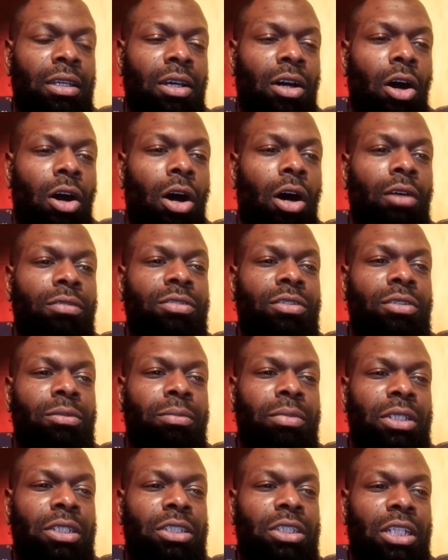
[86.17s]
off
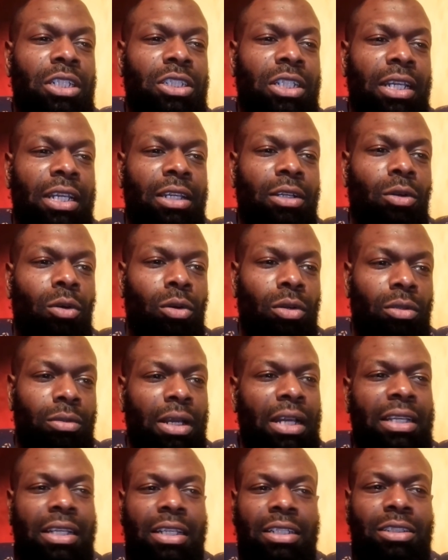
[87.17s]
BJJ, or
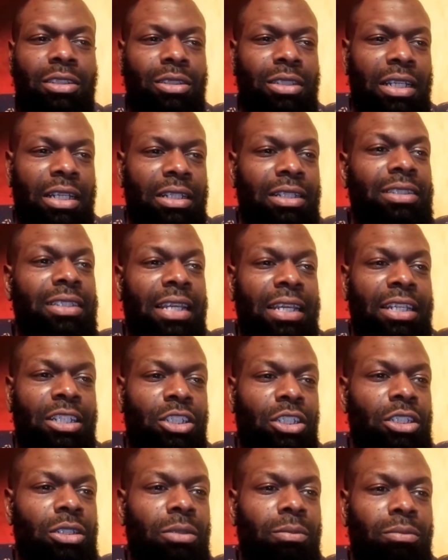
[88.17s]
I guess you say to take
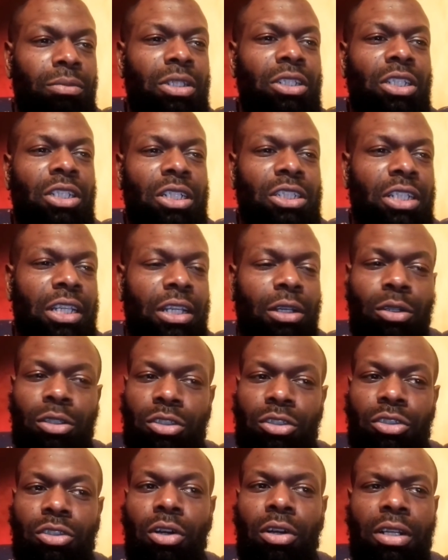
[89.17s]
G- BJJ or to
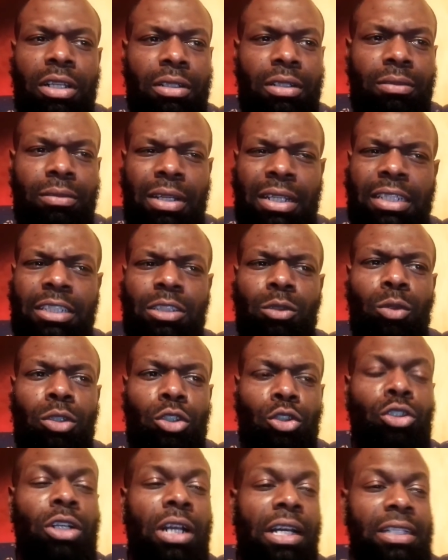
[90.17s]
start it. I guess is what
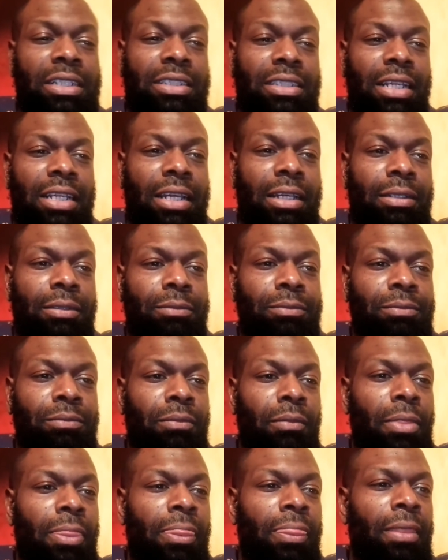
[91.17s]
you're trying to say.
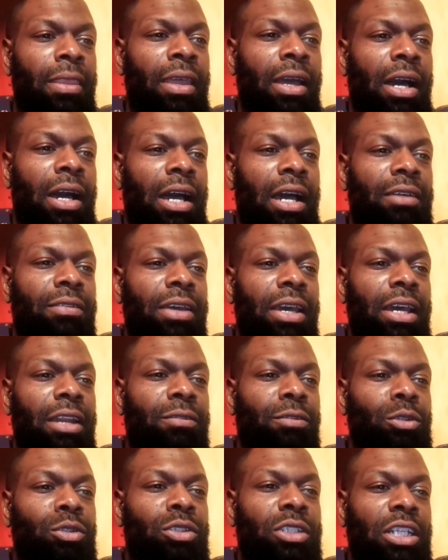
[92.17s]
I've had a
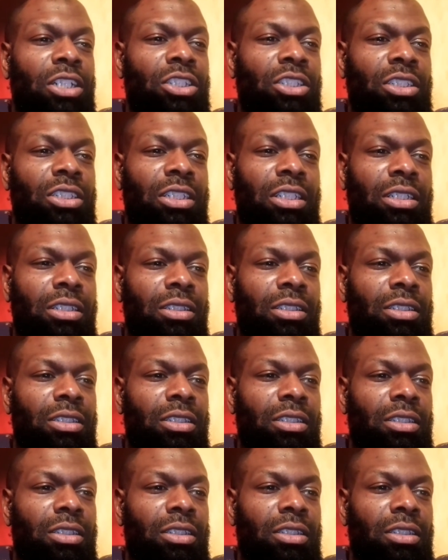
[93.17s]
few sessions. In,
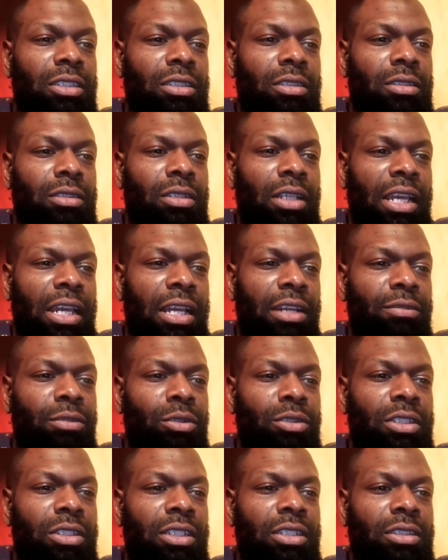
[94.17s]
I had a few
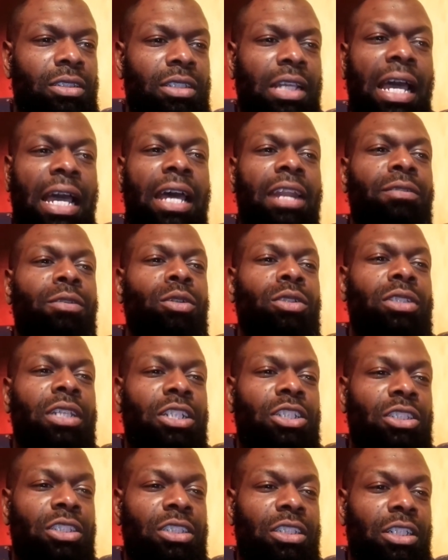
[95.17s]
seasons. I had a few
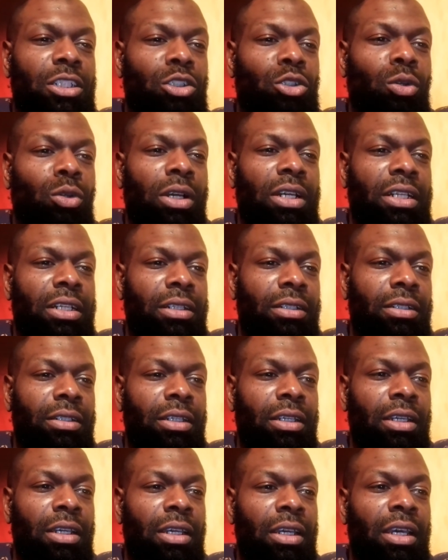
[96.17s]
sessions and enjoyed it.
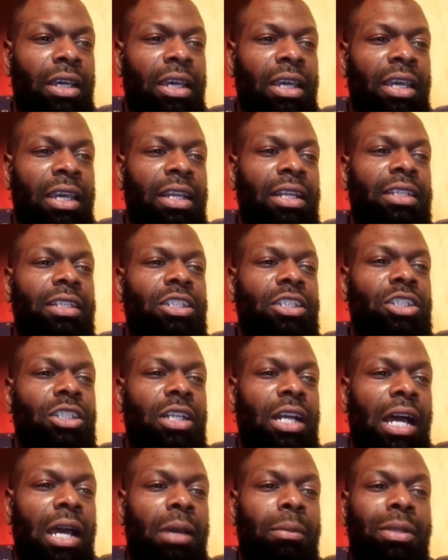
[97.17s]
In addition,
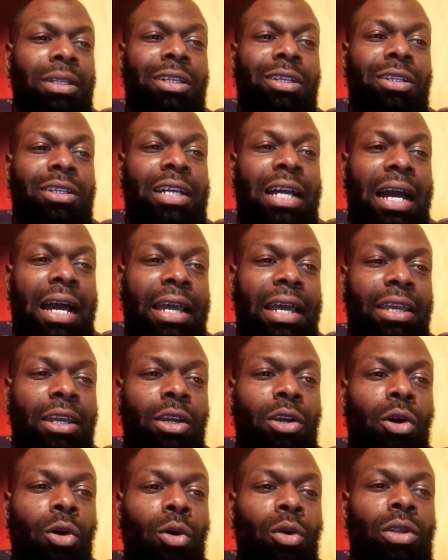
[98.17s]
I'm a little guy,
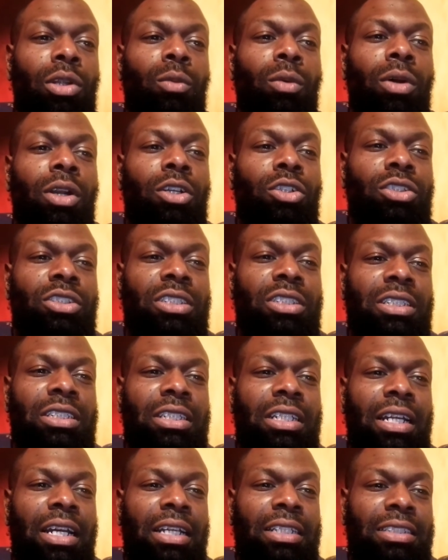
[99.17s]
only
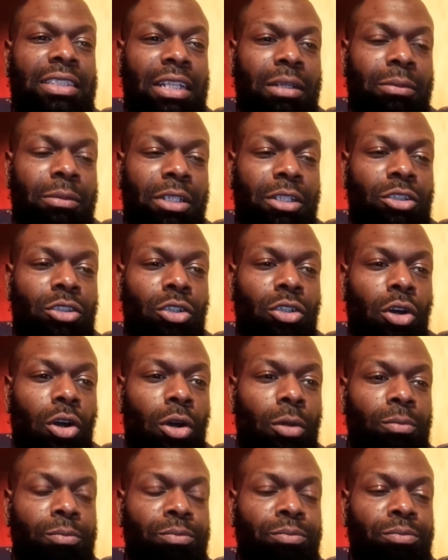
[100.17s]
169 centimeters tall,